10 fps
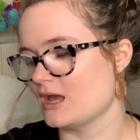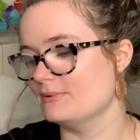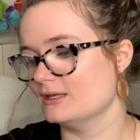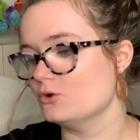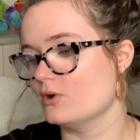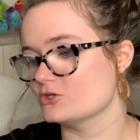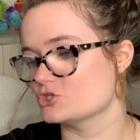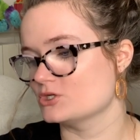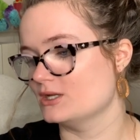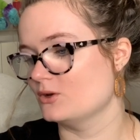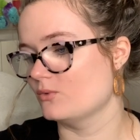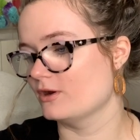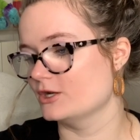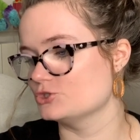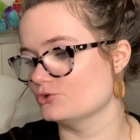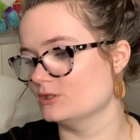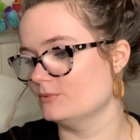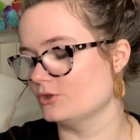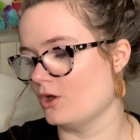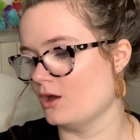I begin questioning where I truly
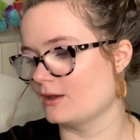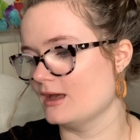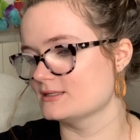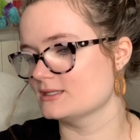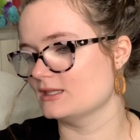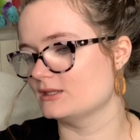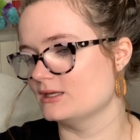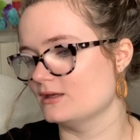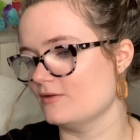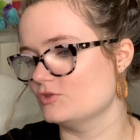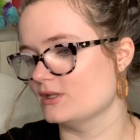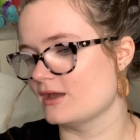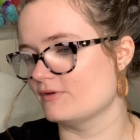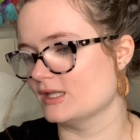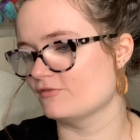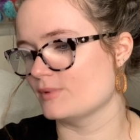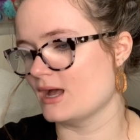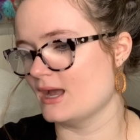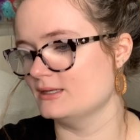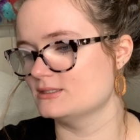belong as I think of the life I left
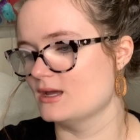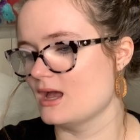behind.